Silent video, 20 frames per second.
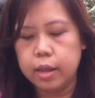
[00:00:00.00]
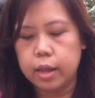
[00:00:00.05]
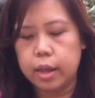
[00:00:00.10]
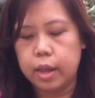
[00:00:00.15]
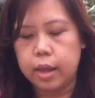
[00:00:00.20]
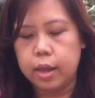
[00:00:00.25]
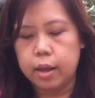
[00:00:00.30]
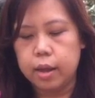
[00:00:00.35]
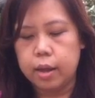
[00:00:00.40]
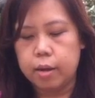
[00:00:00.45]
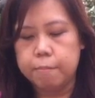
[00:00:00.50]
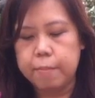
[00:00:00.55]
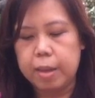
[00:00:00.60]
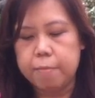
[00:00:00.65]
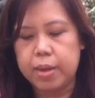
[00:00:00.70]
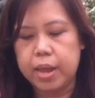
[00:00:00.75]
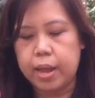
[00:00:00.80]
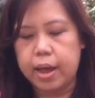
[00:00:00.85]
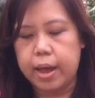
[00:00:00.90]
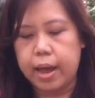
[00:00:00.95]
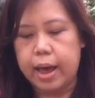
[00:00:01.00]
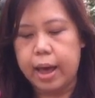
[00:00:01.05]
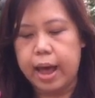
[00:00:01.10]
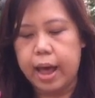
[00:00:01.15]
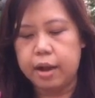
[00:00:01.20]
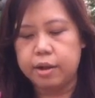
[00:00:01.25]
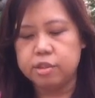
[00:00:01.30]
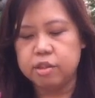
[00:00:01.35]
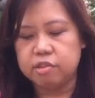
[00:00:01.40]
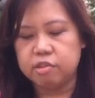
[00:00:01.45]
Okay, maybe
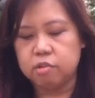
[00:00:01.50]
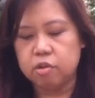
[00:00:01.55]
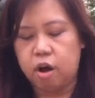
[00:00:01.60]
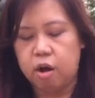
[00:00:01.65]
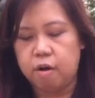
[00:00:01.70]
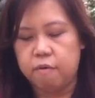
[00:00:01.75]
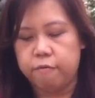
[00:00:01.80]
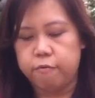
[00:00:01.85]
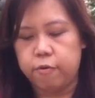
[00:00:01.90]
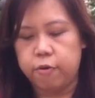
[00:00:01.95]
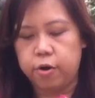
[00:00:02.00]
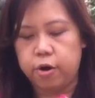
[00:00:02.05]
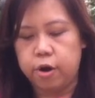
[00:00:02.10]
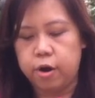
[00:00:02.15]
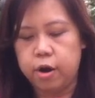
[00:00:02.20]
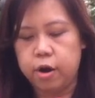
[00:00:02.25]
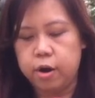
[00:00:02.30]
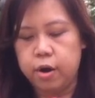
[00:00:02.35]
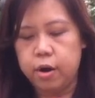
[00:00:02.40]
I'll just cover